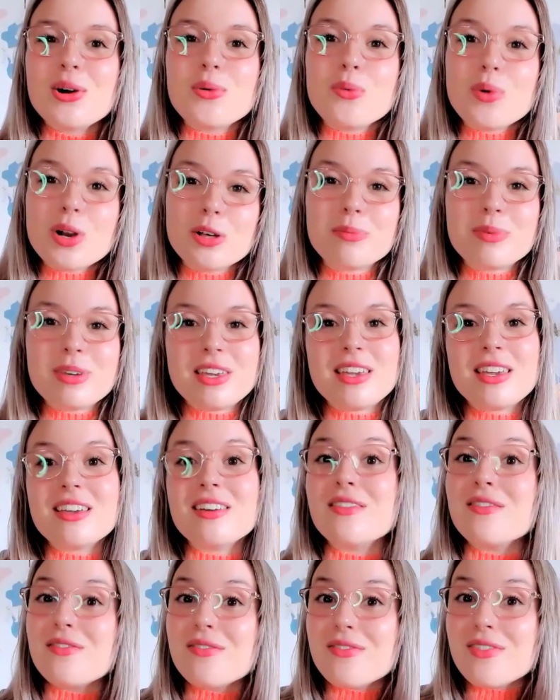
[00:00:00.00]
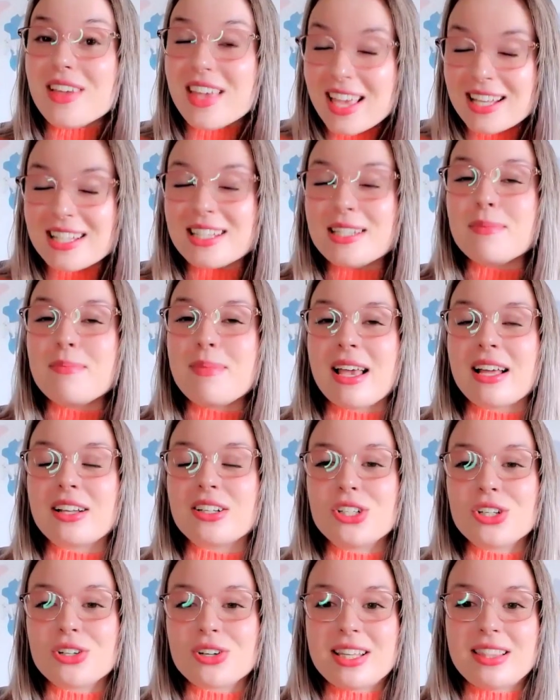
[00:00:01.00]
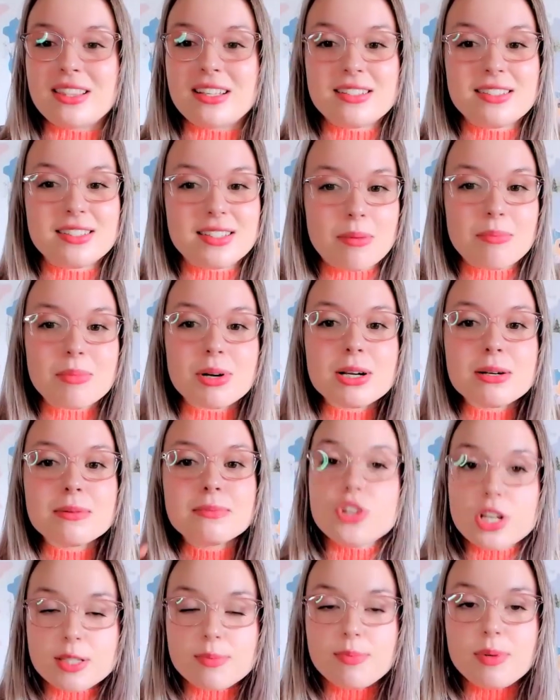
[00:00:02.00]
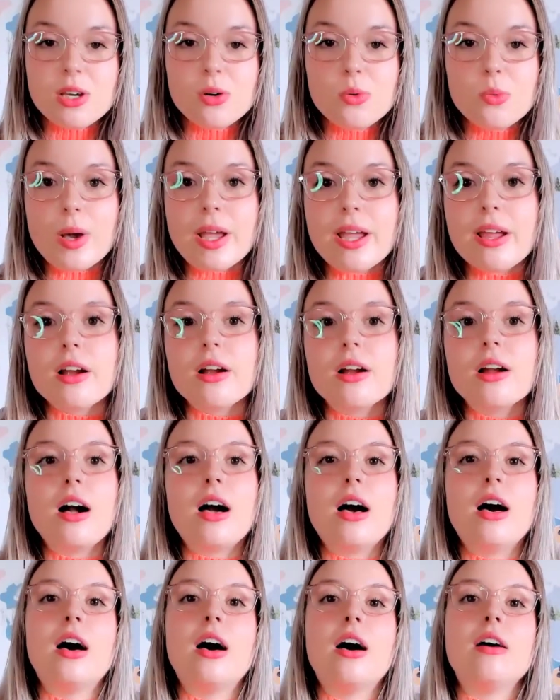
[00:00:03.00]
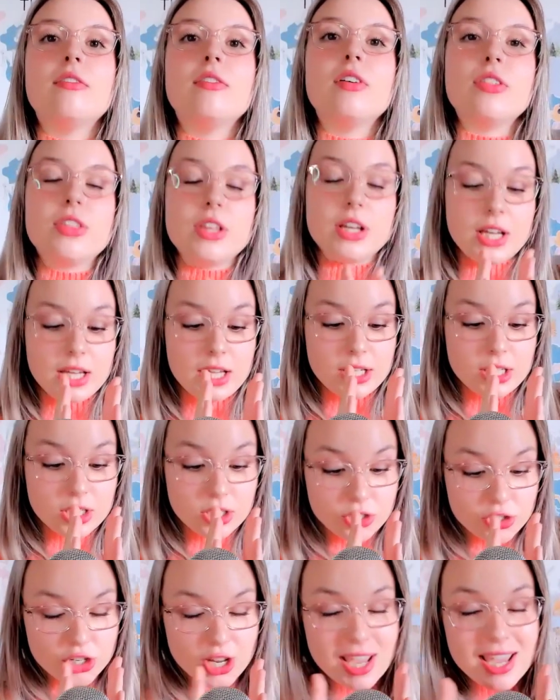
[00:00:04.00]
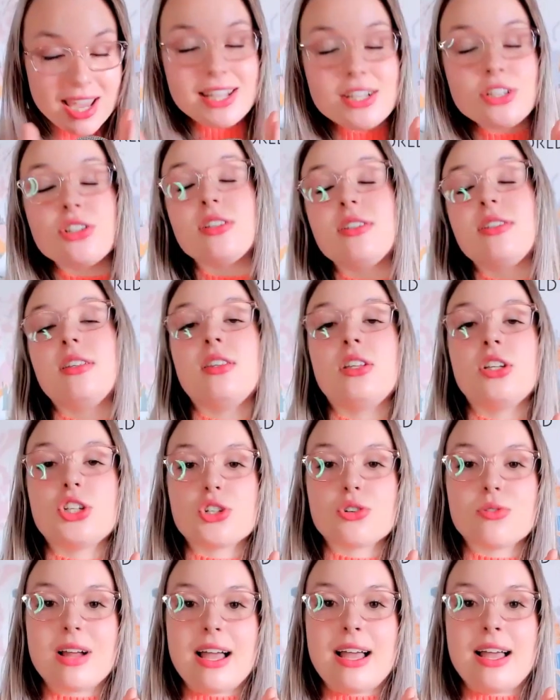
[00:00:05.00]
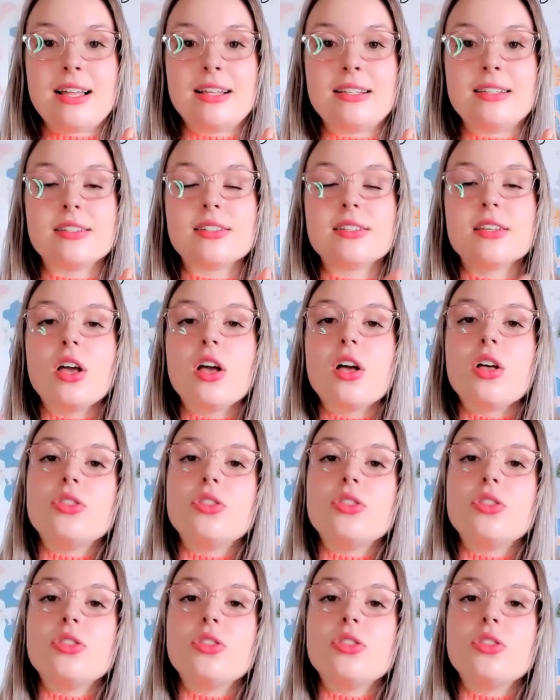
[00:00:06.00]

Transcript: will be in demand during the summer. Just be aware of the changes in the trends.